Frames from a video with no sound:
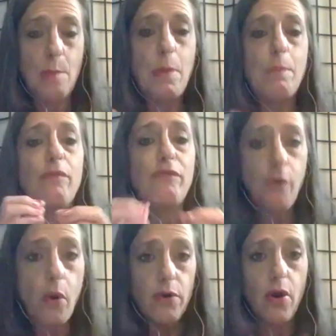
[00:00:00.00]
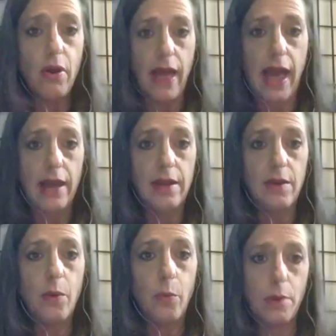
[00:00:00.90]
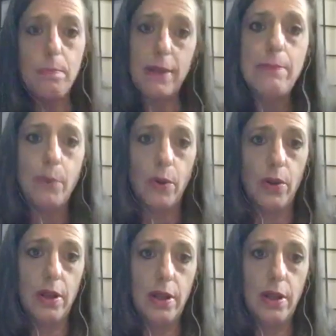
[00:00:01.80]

But before all that, we're people.